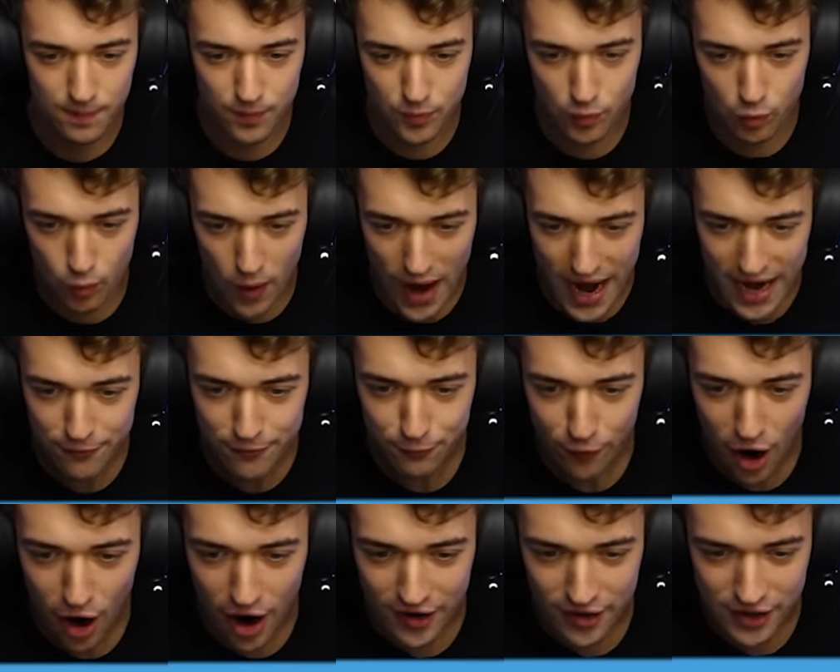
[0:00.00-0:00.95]
Wait
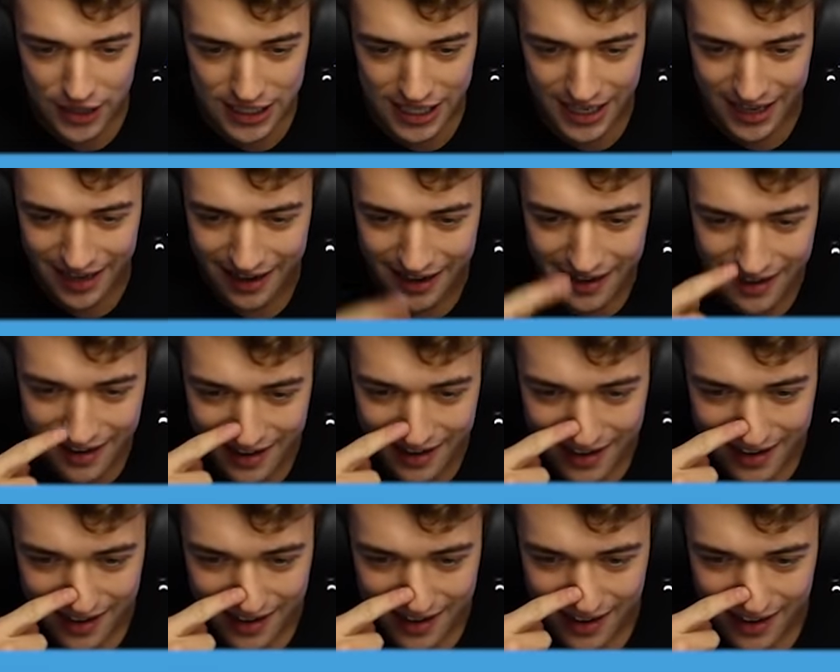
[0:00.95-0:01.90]
for the
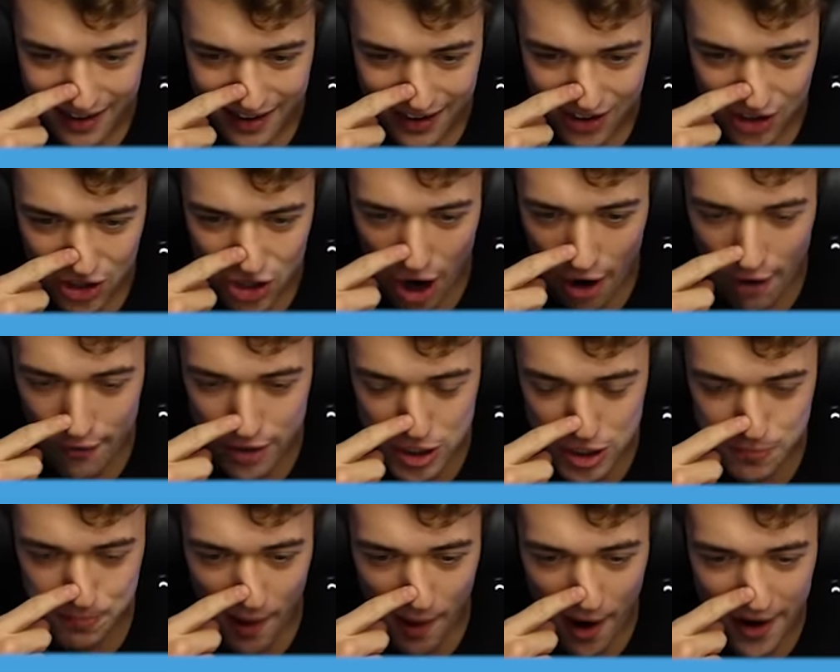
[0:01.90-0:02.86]

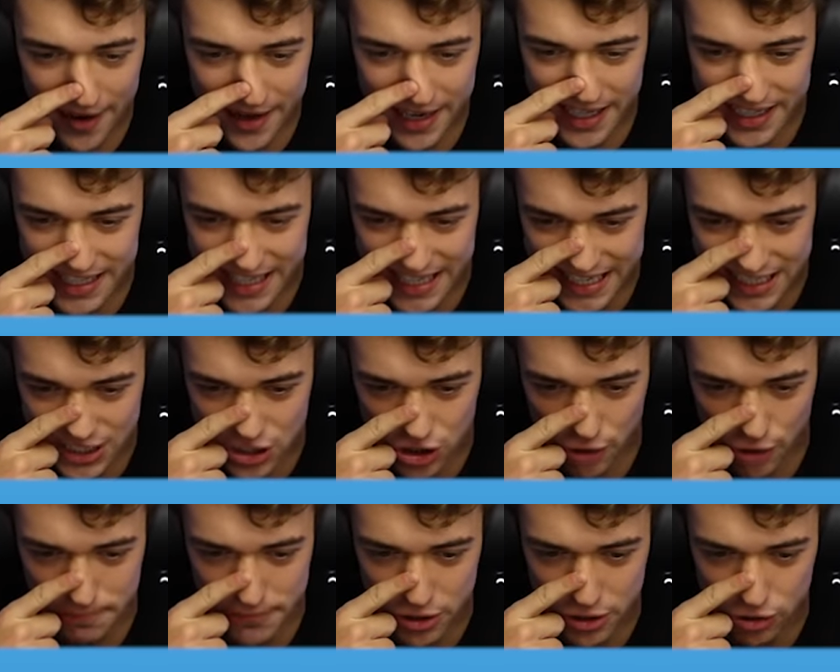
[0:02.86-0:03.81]
corresponding key
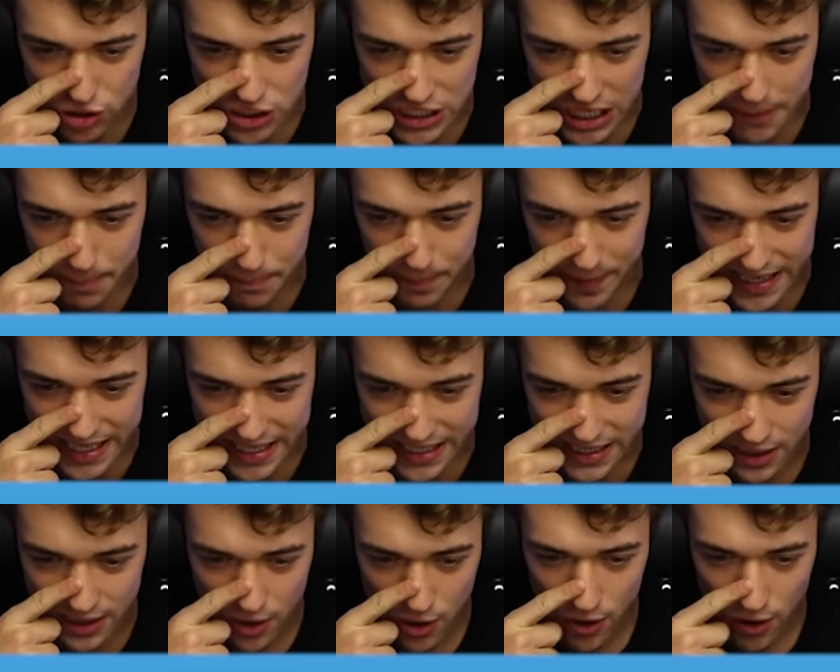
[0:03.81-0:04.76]
to music beat.